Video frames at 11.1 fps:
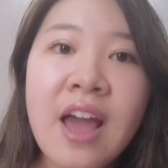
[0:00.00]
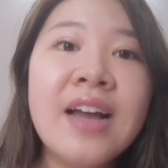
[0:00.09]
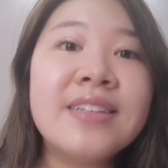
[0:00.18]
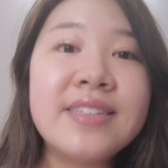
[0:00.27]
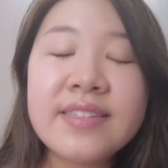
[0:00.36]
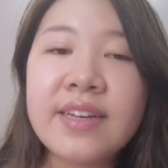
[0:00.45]

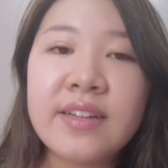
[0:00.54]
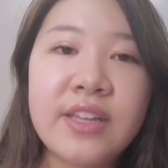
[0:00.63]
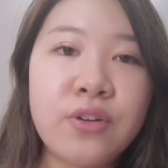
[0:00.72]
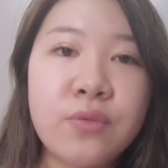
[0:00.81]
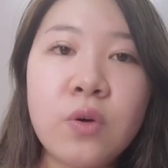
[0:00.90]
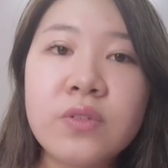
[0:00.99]
detailing
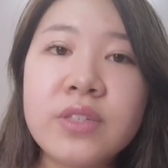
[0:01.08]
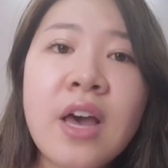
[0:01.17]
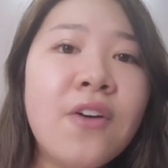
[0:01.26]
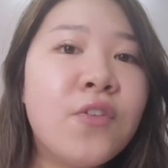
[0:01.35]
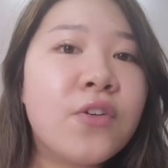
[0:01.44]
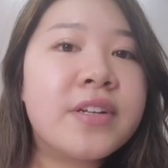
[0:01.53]
your roles.
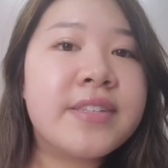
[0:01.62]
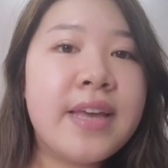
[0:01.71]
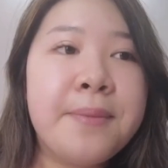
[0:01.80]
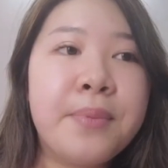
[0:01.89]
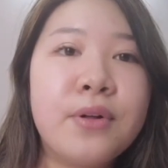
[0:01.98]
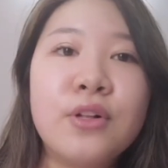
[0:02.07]
For
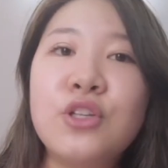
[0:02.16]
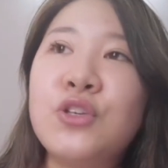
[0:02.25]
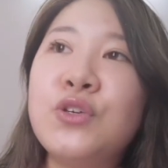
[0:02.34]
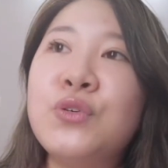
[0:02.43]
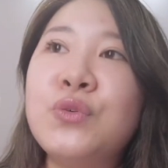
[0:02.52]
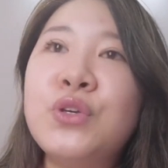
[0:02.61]
example,
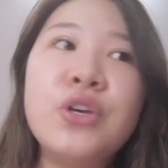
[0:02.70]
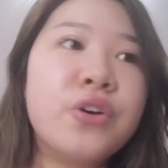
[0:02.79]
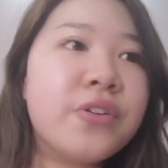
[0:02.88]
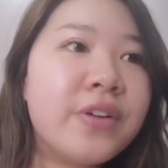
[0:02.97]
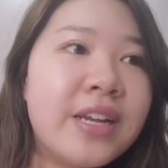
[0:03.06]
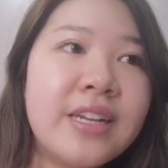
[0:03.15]
you
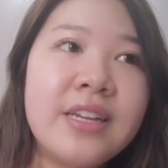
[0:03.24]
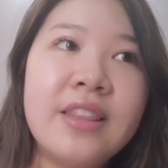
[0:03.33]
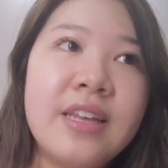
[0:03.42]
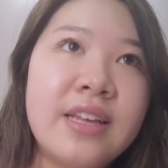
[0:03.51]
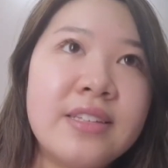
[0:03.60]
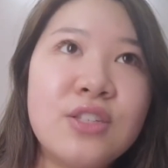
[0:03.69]
curated
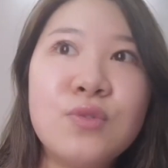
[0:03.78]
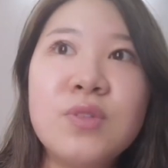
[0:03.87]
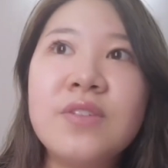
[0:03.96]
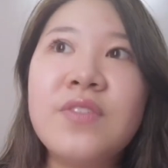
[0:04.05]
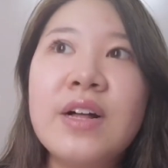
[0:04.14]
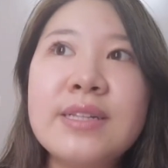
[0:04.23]
this, you
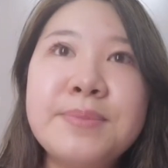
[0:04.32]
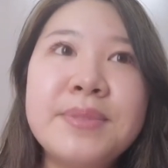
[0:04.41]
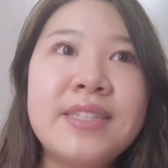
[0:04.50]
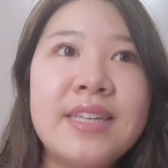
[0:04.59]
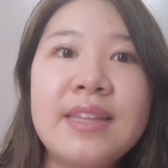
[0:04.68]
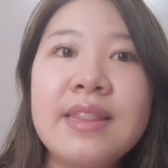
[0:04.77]
develop a
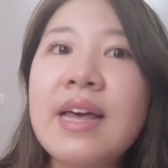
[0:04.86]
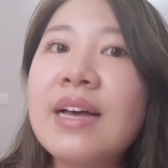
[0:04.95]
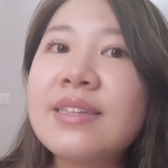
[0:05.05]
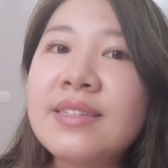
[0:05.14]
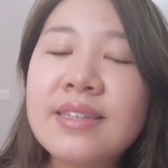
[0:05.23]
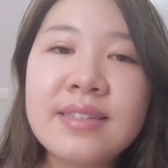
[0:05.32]
team that
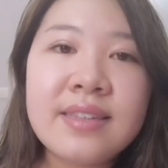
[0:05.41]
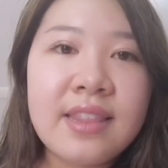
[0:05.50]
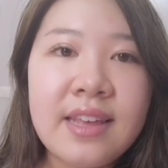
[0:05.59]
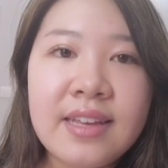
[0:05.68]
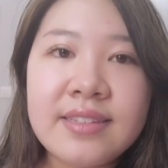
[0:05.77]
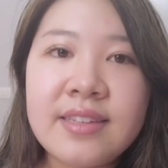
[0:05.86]
assists
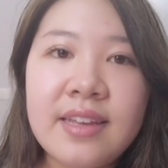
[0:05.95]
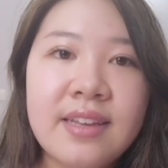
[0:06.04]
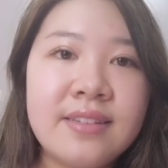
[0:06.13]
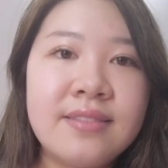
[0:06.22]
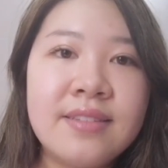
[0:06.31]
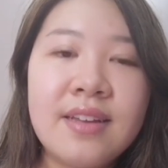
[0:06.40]
this,
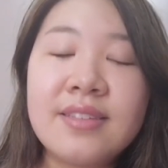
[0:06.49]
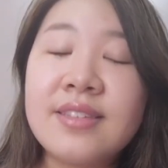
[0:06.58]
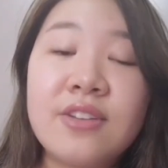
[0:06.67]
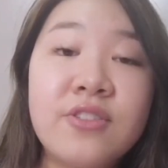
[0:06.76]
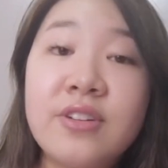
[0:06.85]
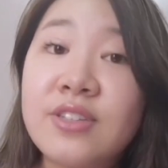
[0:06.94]
and
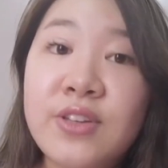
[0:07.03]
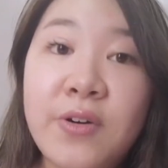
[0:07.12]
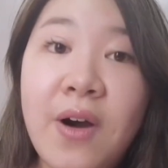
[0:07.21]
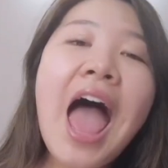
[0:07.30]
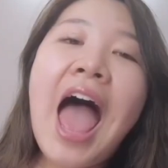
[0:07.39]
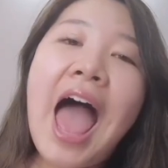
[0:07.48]
etc. and so
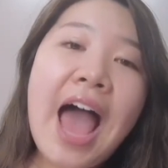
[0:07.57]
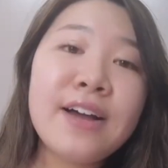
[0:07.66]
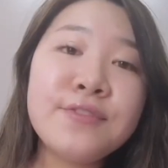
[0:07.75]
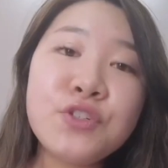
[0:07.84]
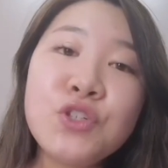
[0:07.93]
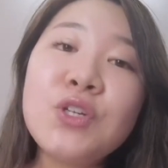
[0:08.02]
on.
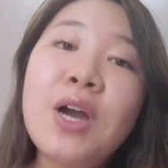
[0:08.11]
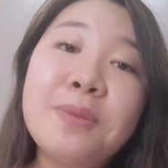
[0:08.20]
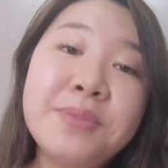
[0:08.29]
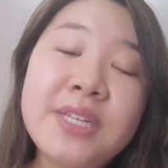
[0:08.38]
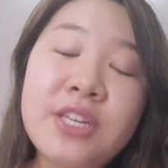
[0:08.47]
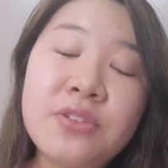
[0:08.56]
After you
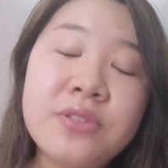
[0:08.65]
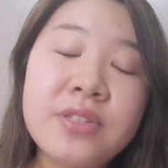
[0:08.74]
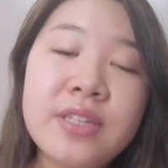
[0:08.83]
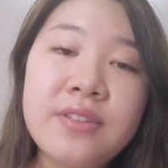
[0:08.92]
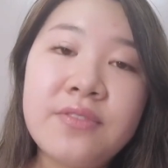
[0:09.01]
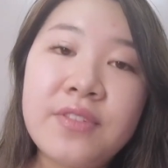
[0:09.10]
update your
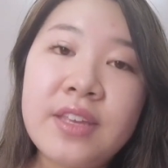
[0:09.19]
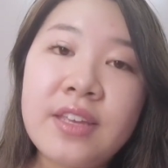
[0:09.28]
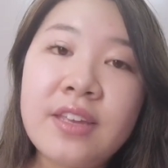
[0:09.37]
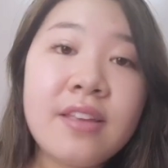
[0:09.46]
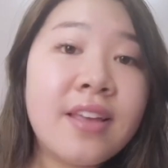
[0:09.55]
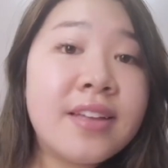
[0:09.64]

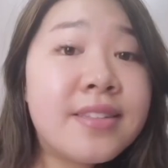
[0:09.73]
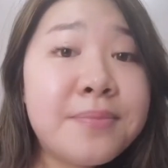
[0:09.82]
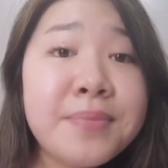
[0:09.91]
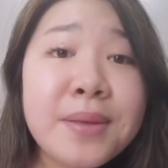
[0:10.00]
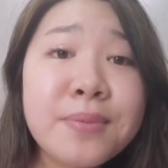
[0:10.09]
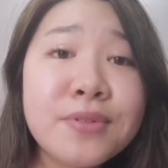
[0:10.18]
CV, get some
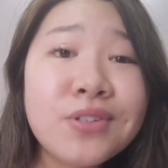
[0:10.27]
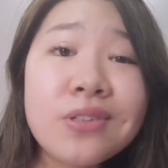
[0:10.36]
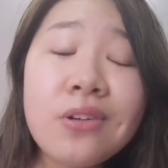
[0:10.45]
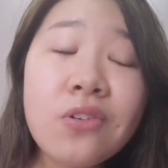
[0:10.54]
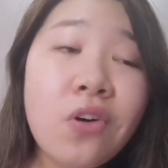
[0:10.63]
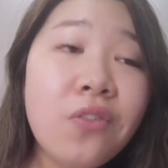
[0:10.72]
people to
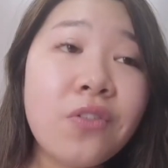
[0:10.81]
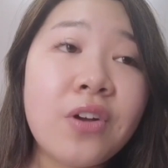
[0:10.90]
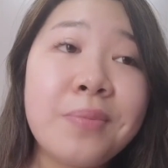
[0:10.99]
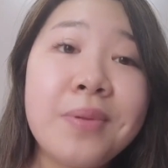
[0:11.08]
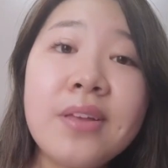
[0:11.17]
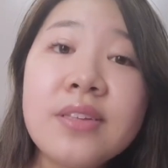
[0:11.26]
look over
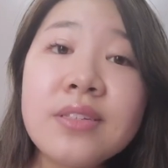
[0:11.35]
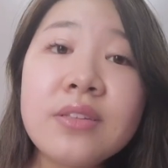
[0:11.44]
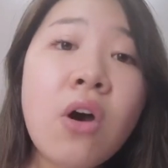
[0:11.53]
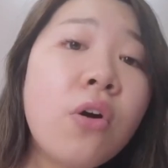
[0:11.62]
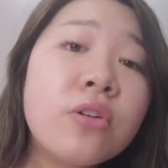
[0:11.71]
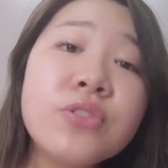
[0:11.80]
it, because the
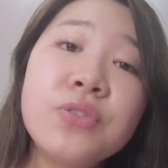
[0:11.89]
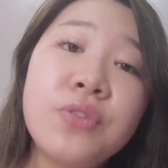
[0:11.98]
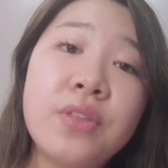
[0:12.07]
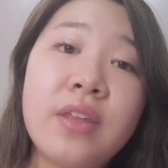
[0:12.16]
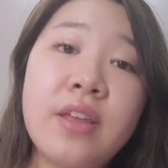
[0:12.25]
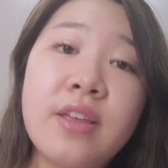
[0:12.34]
hard
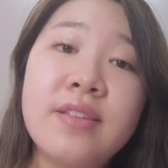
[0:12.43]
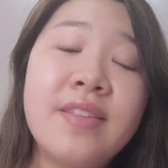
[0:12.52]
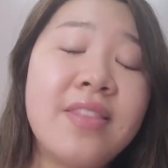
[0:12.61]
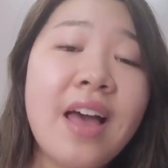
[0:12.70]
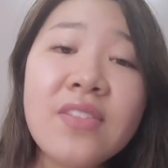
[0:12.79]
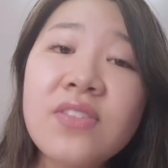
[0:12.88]
truth is
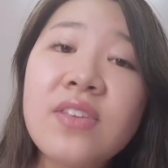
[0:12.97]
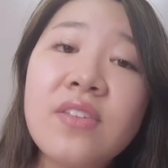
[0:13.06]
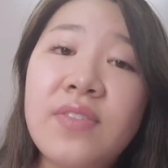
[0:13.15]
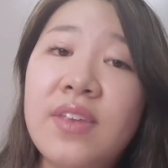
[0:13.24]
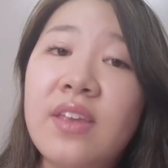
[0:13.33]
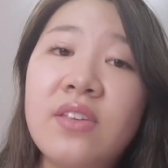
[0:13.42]
that
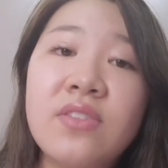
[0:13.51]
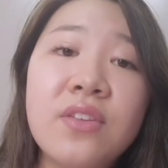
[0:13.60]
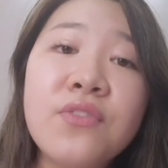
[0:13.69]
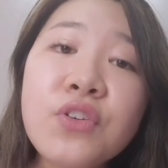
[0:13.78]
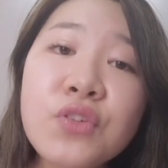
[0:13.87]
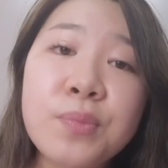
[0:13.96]
CV is the
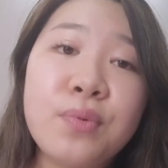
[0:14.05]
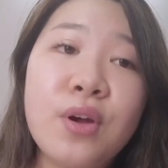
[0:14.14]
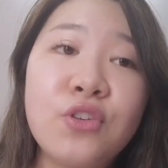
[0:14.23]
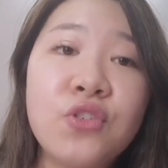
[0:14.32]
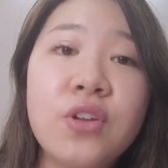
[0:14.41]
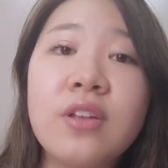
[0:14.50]
first
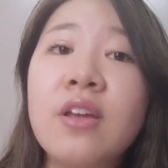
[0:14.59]
impression